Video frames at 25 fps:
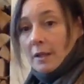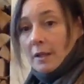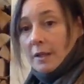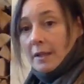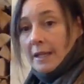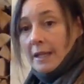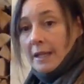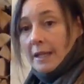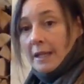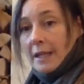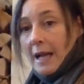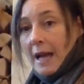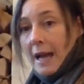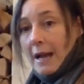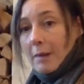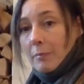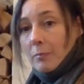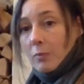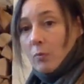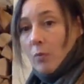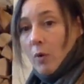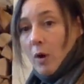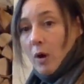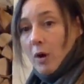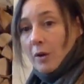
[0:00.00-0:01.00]

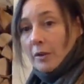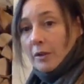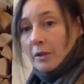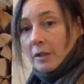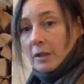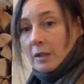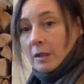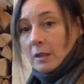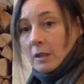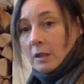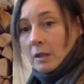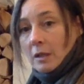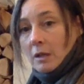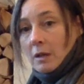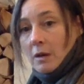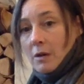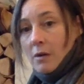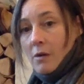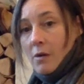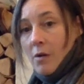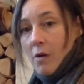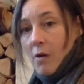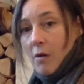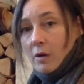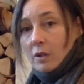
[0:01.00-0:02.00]
kneecap one,
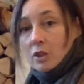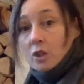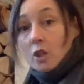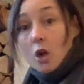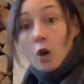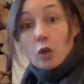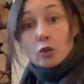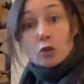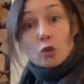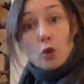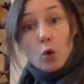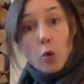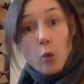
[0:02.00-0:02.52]
called